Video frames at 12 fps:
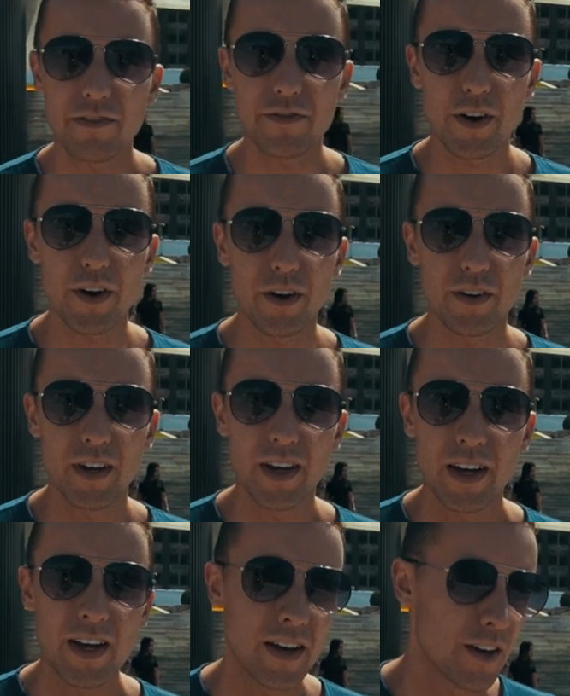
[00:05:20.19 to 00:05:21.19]
photo.
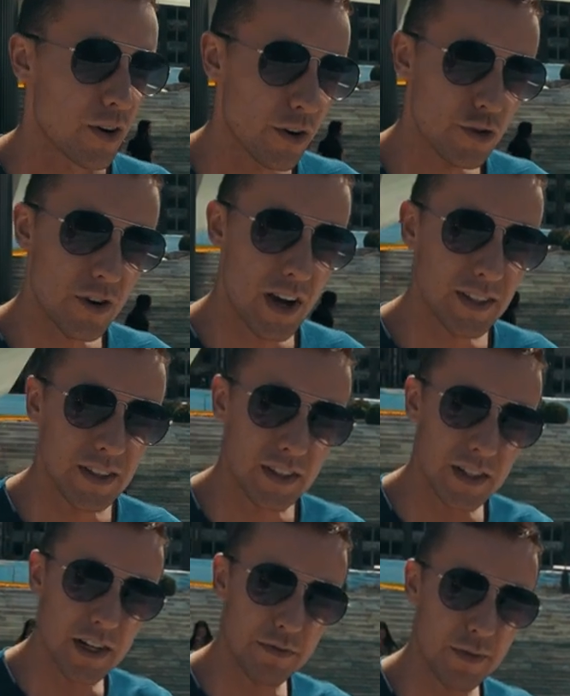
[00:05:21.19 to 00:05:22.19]
Contrast is
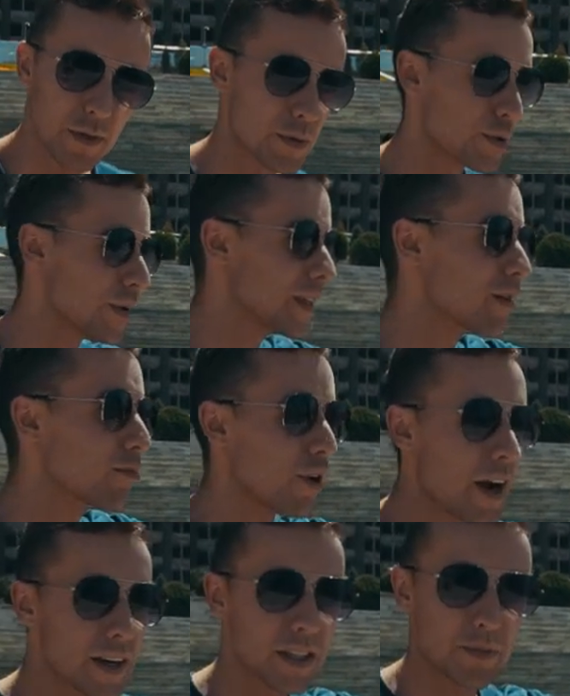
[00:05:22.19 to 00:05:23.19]
the difference between the
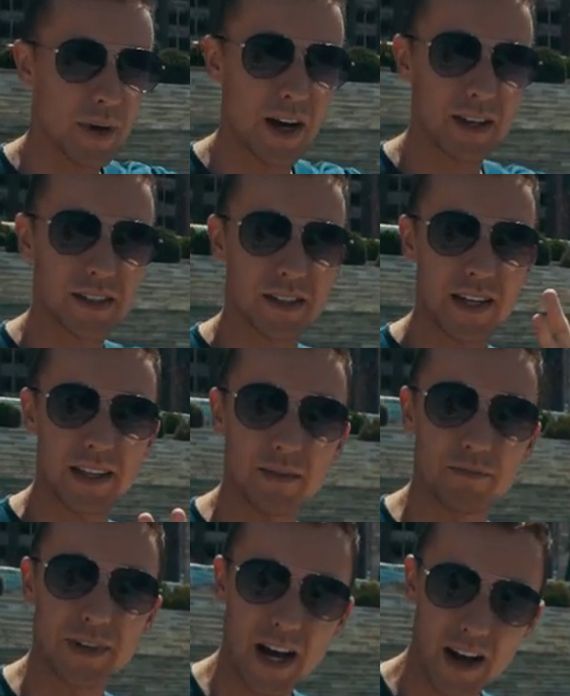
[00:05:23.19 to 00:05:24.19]
brightest parts and the
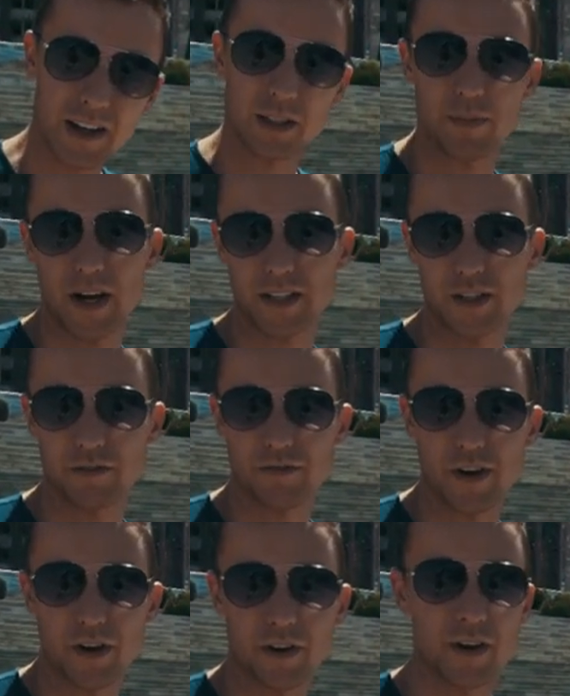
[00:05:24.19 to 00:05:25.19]
darkest parts of your
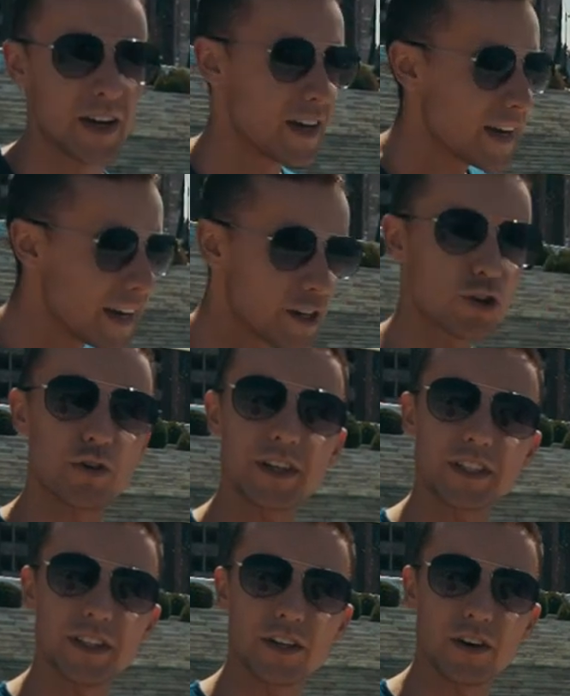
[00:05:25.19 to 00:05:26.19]
photo.
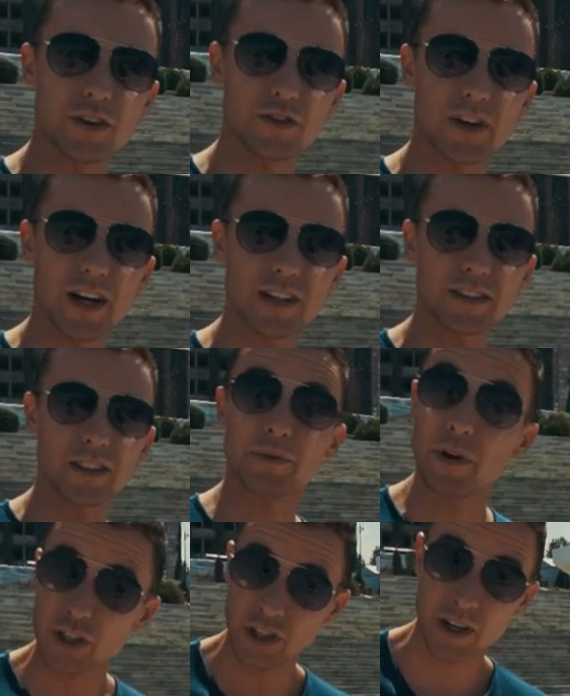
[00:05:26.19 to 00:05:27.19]
Increasing the contrast,
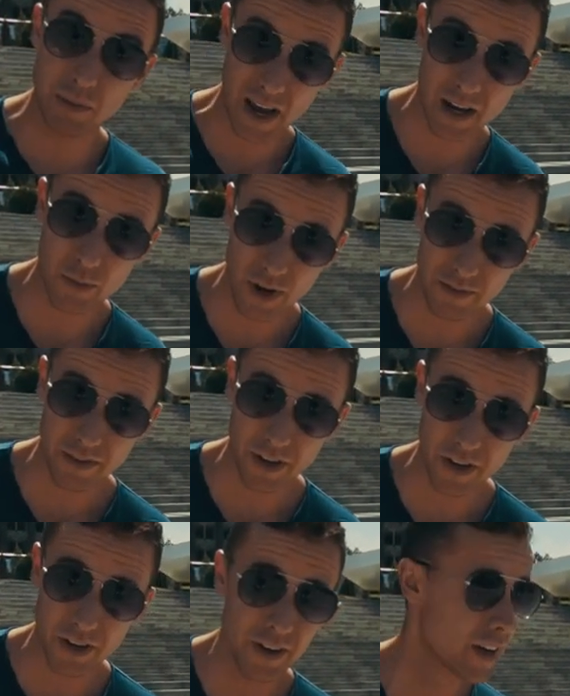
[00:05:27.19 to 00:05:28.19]
especially in a black and white
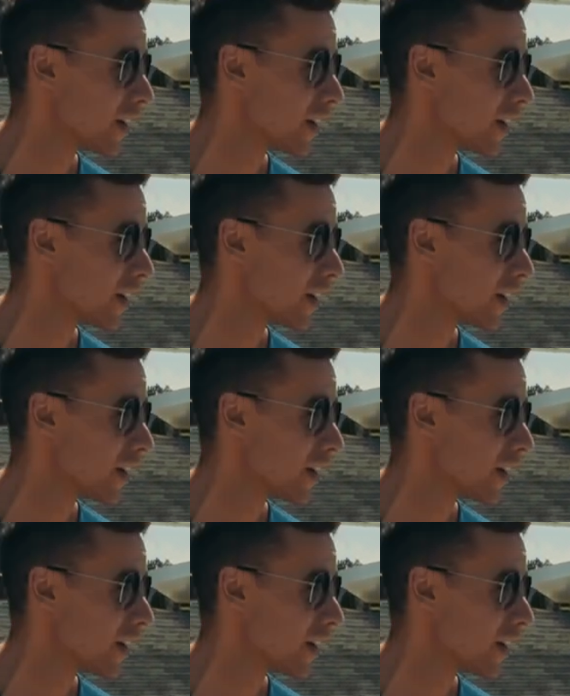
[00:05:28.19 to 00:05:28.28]
photo,